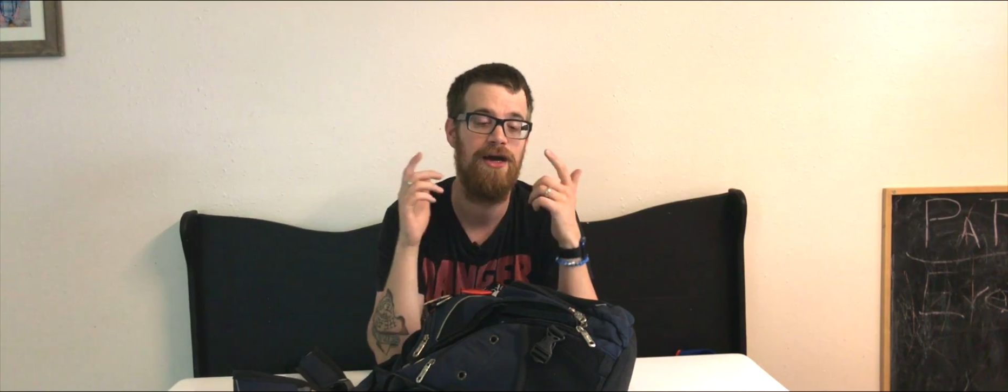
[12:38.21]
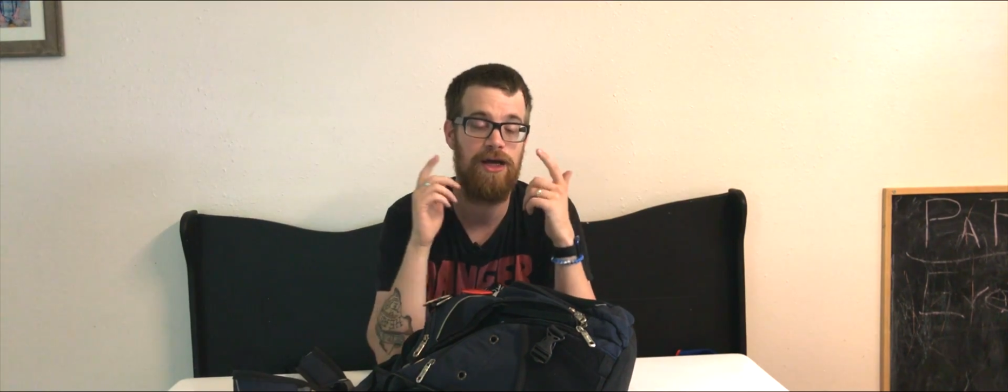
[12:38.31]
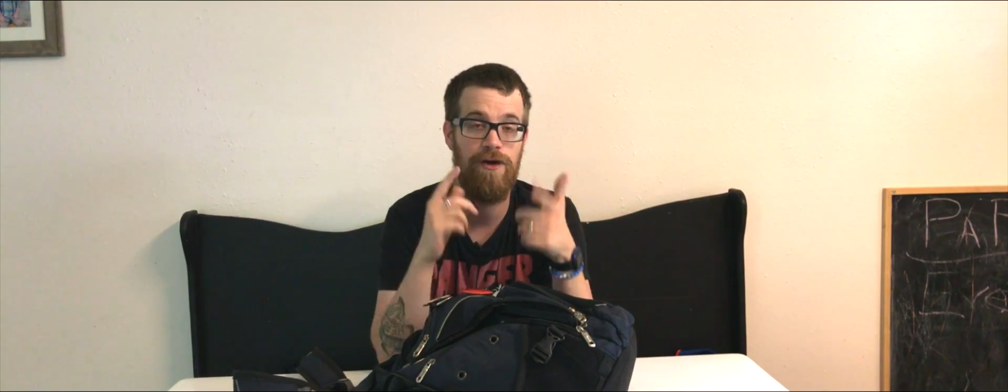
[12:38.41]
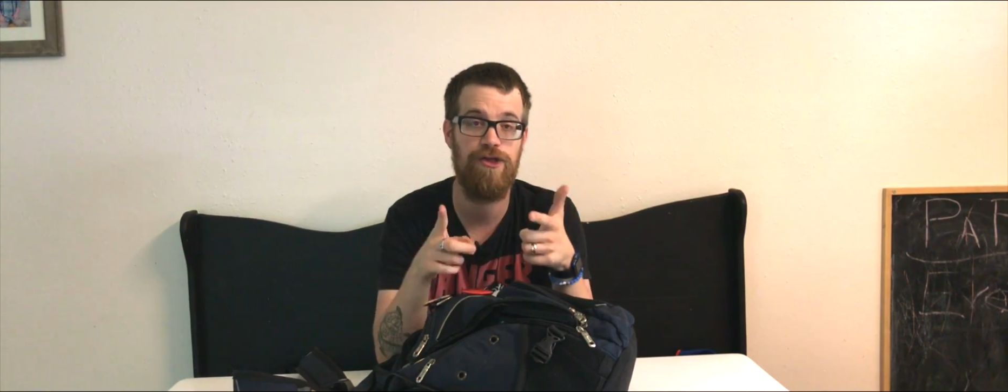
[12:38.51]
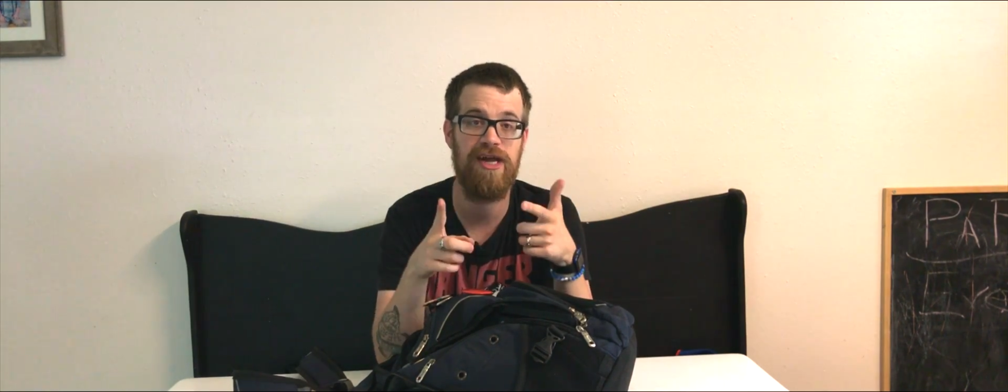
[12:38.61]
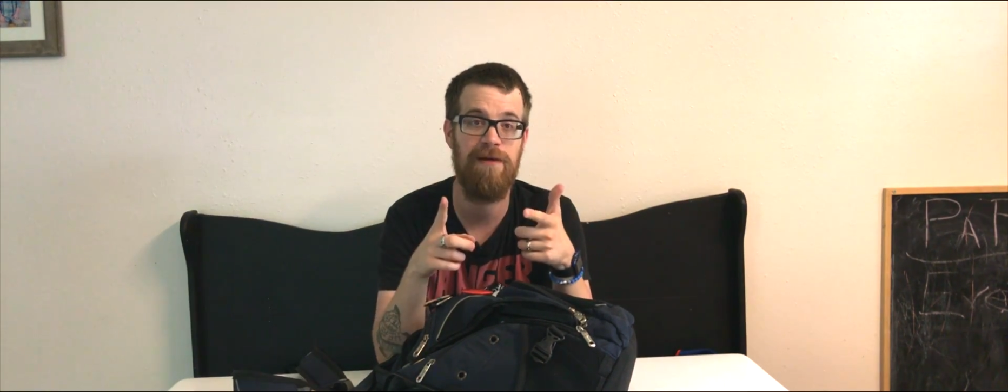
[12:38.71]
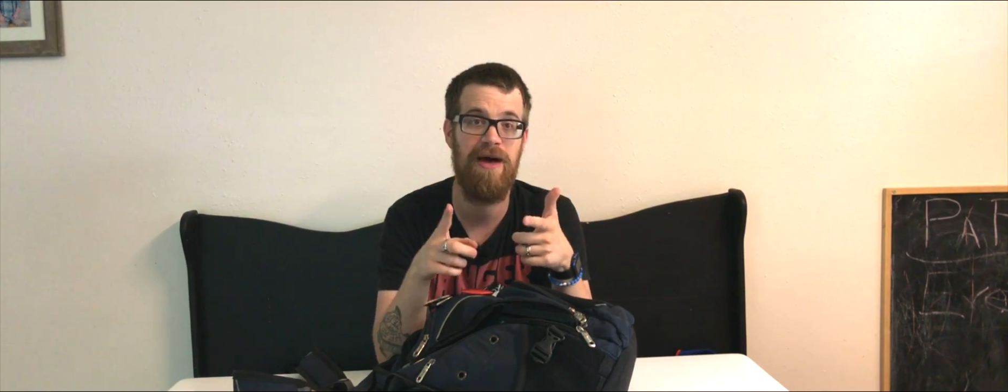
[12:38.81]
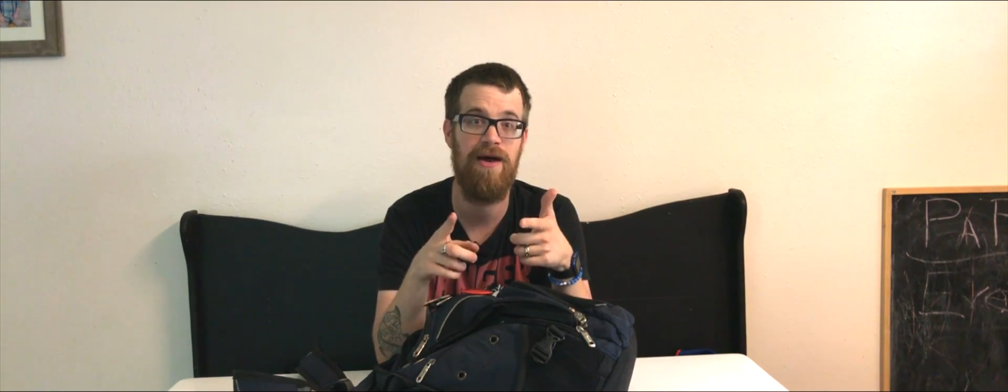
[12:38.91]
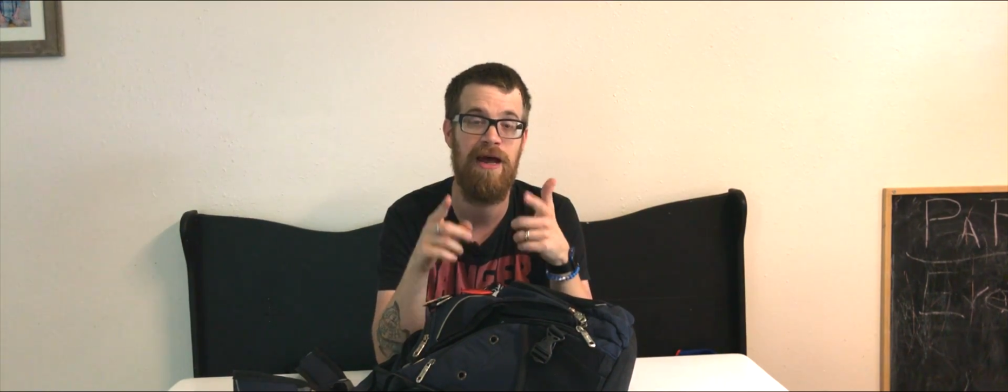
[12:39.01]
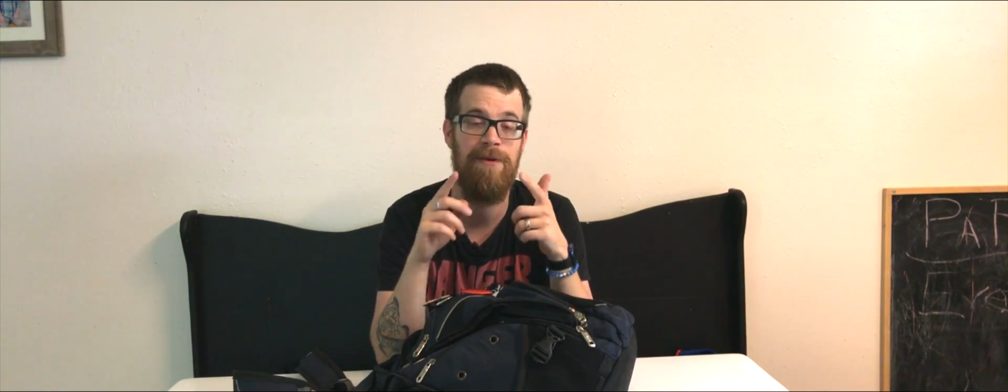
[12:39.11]
Go check him
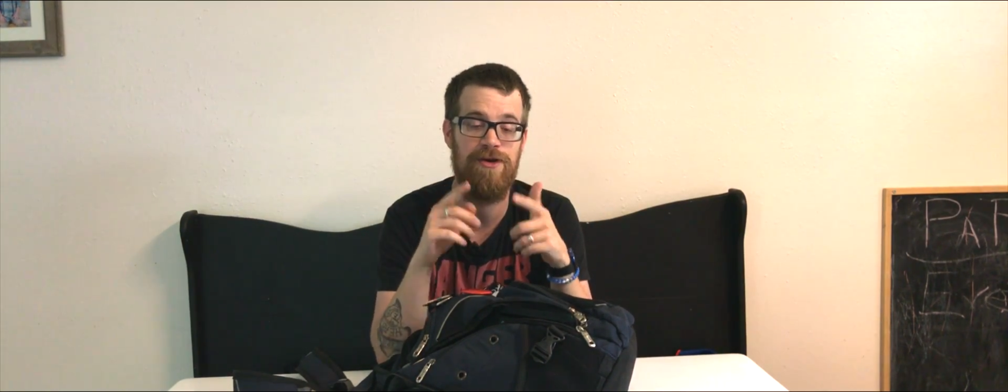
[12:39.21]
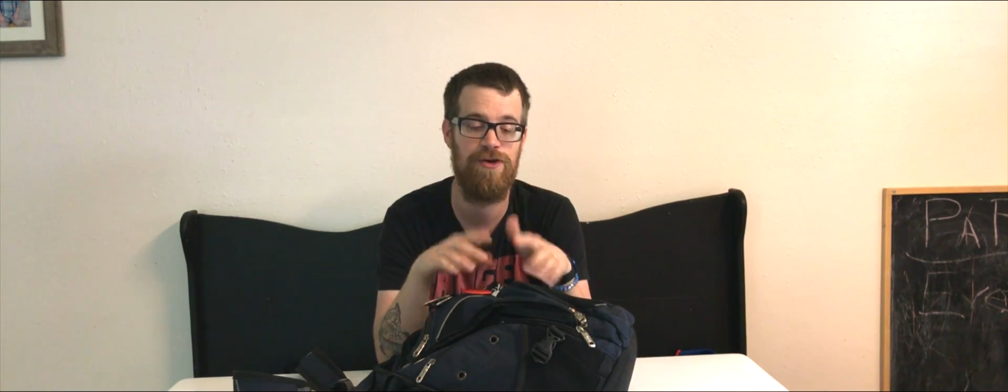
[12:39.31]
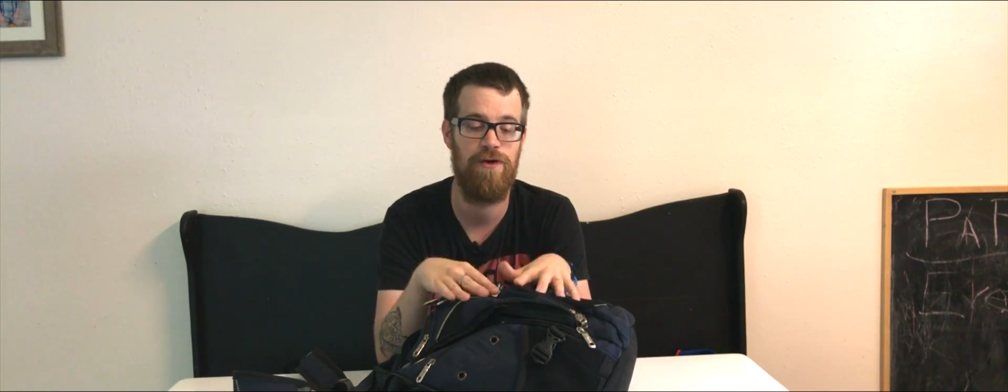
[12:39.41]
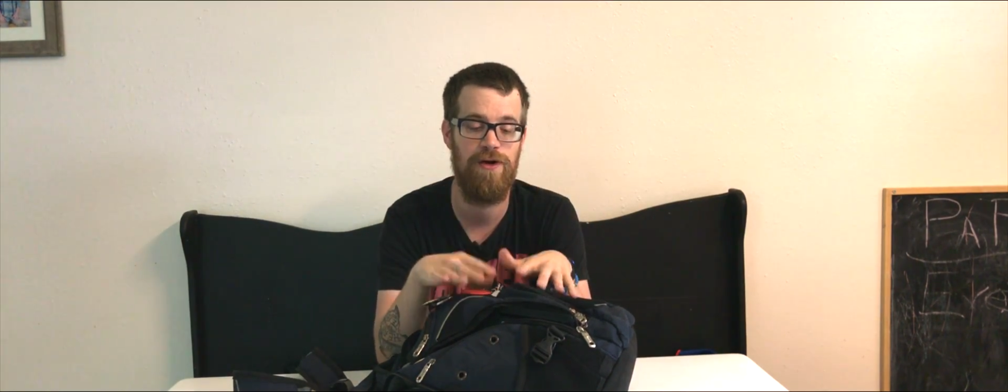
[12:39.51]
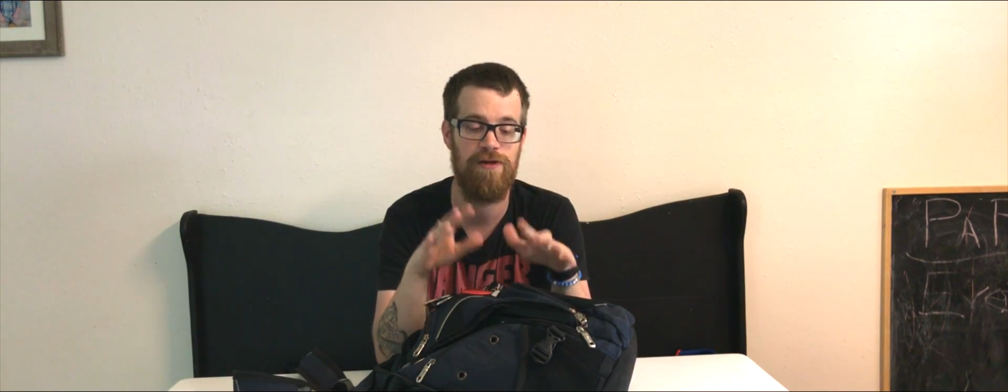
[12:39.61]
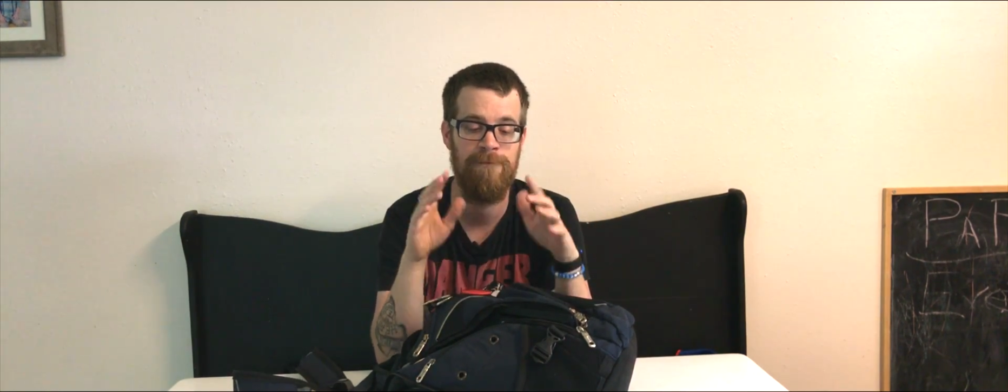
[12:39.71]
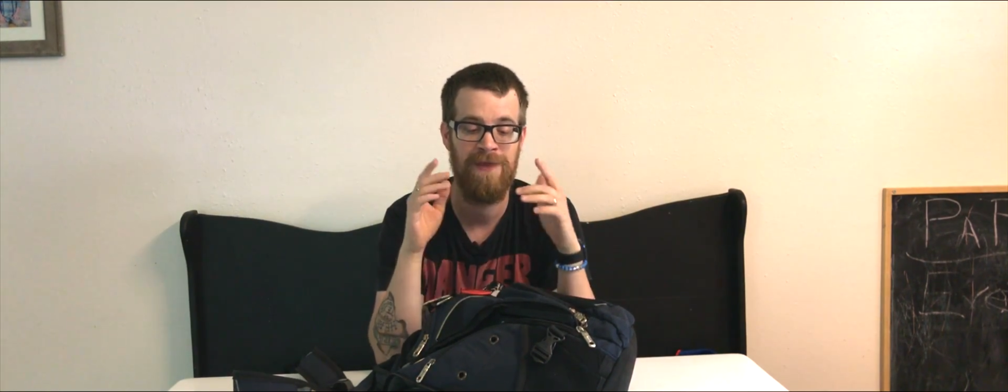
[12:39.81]
out, Epic Tutorials.